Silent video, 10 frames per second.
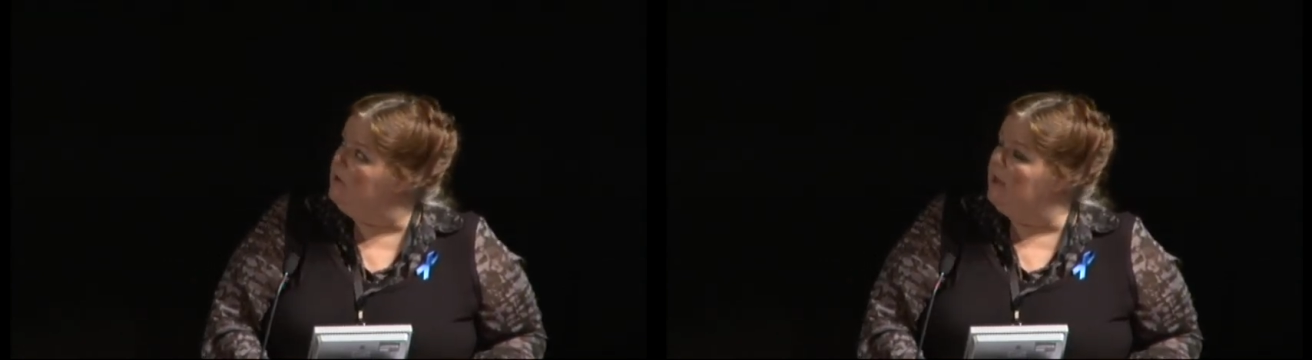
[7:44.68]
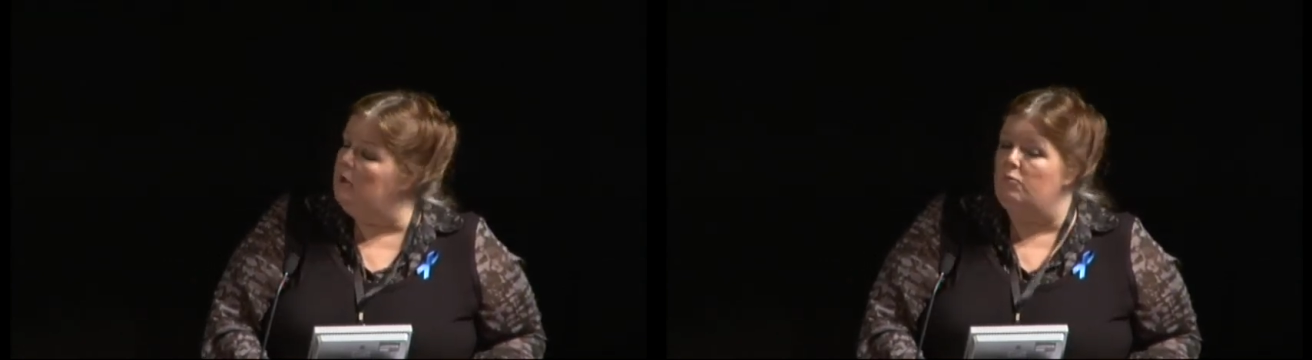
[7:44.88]

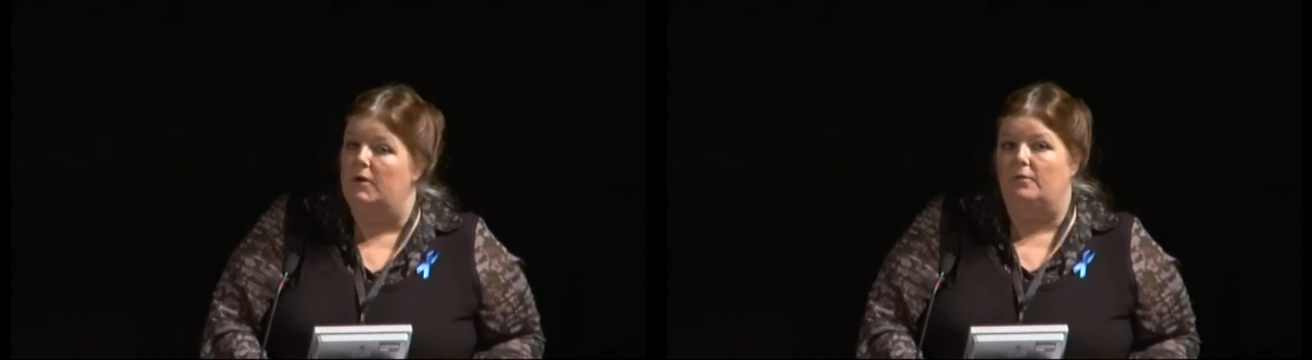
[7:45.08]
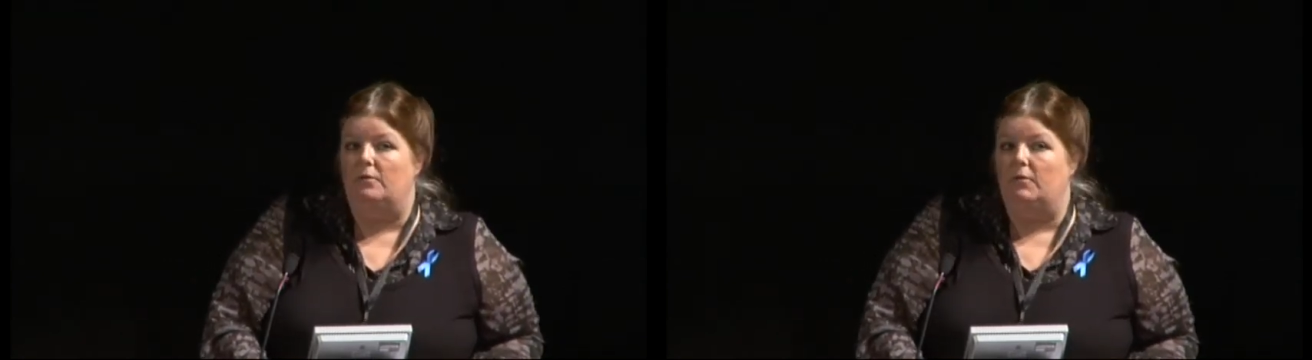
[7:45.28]
year
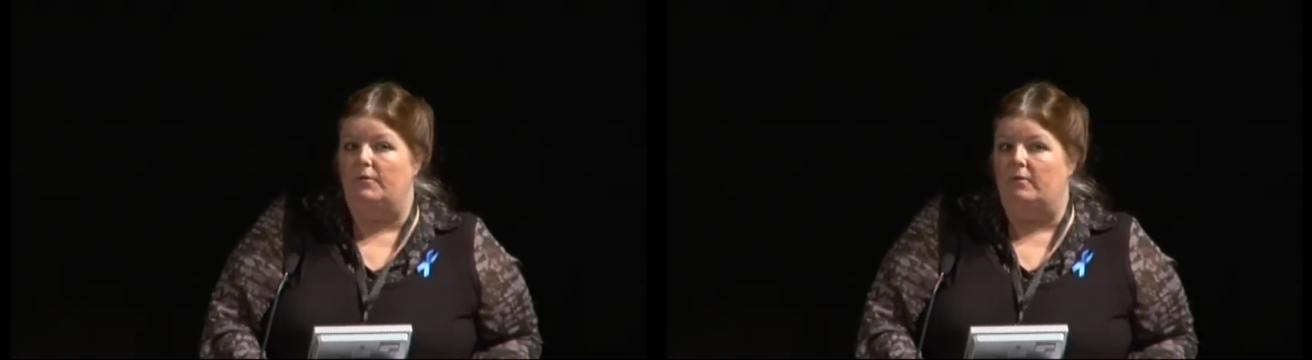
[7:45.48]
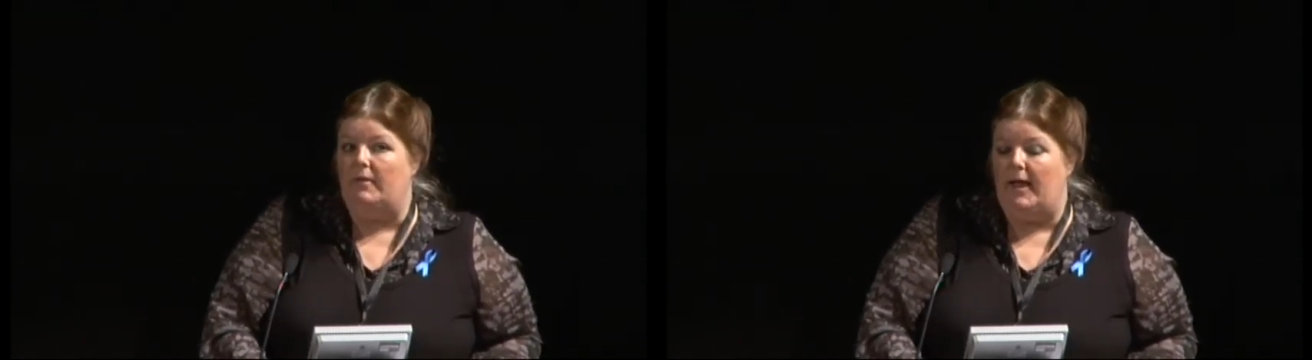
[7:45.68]
run
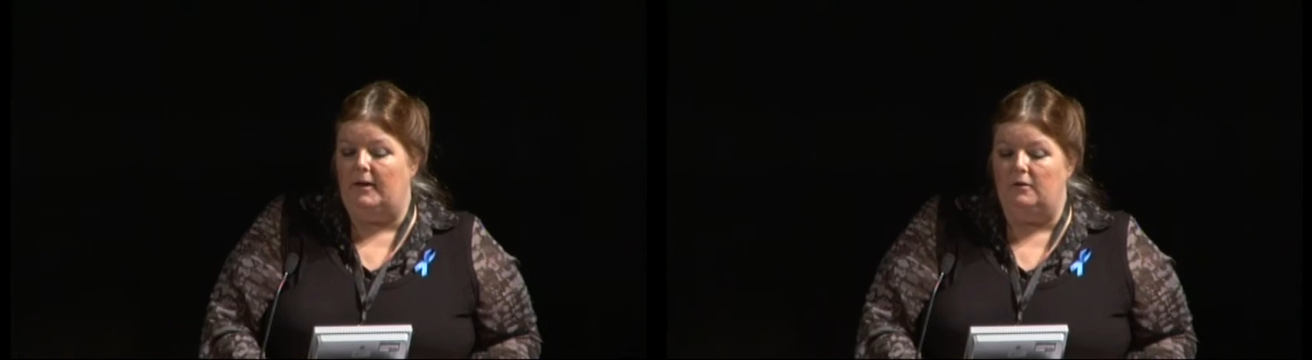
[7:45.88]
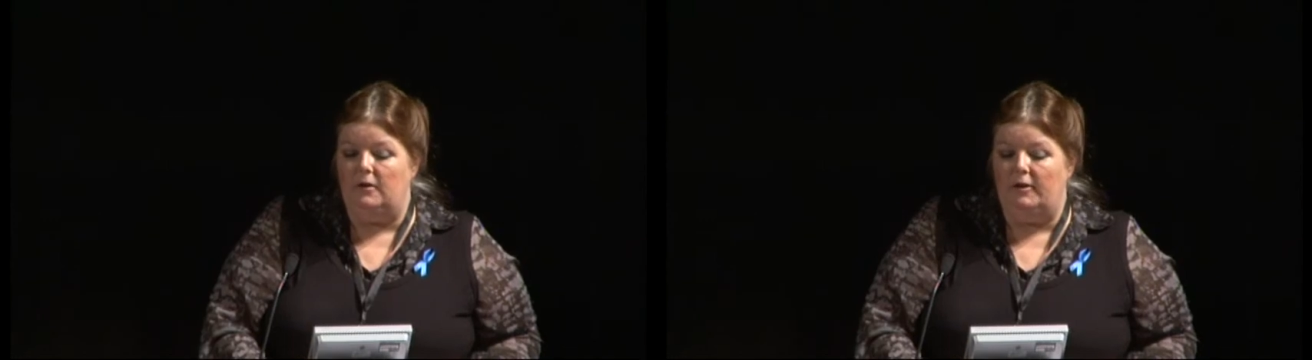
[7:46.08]
this
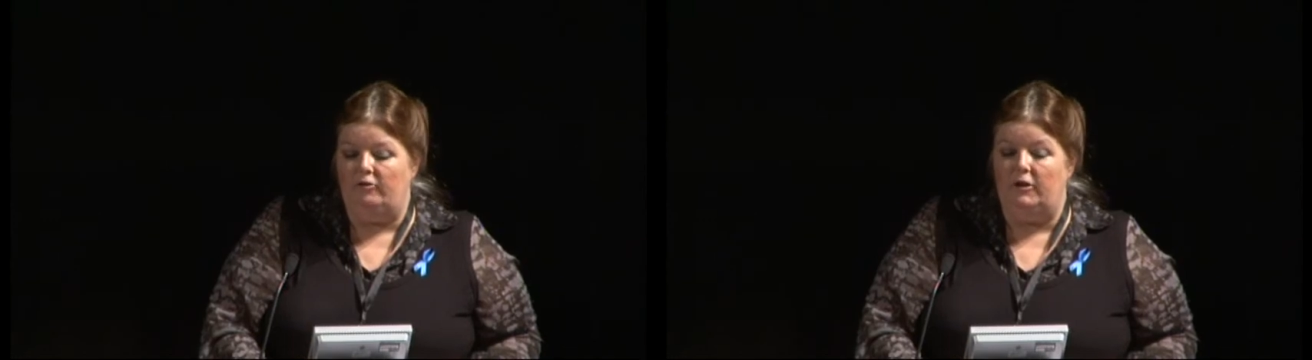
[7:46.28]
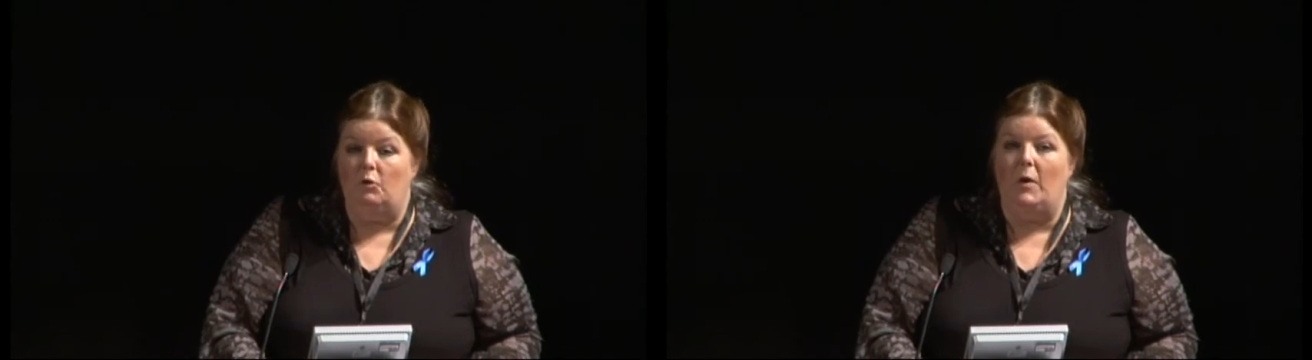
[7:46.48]
Hand
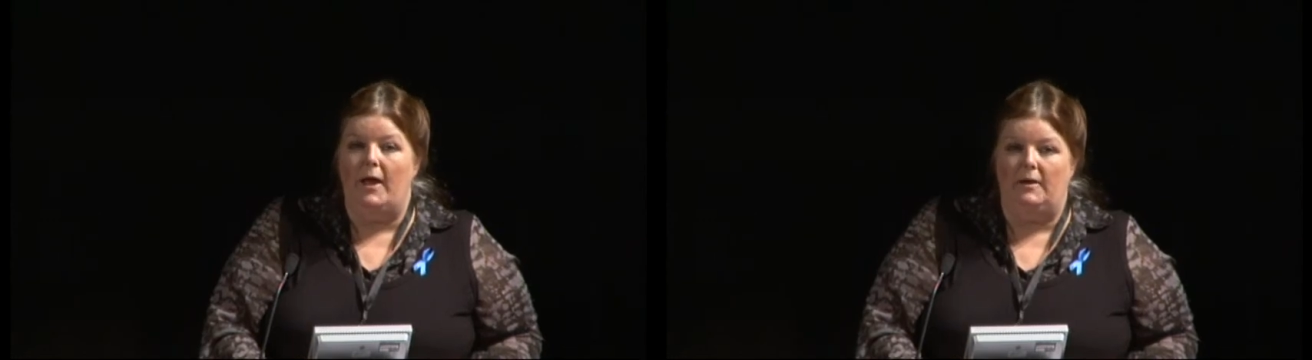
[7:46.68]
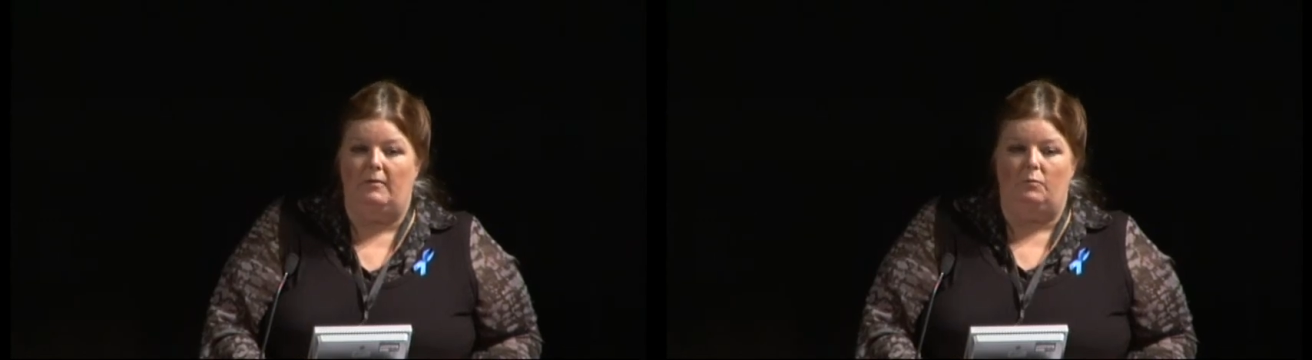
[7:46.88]
Hygiene
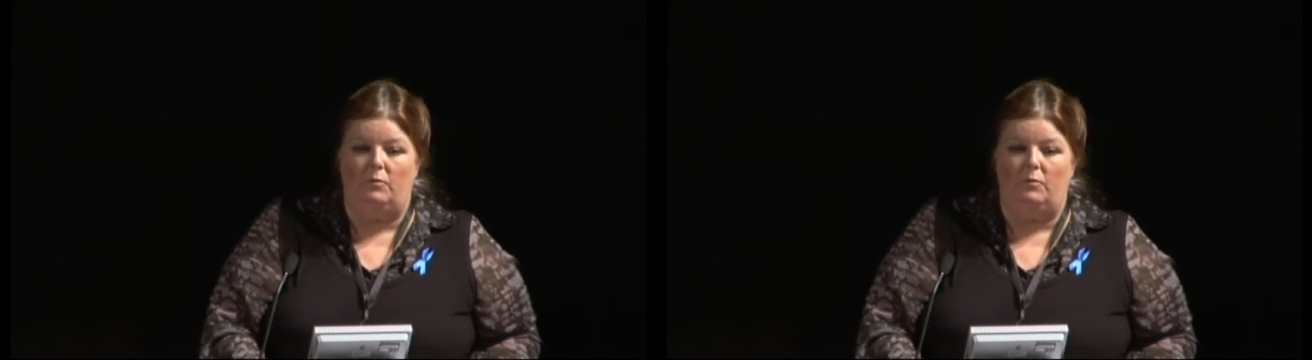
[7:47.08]
Awareness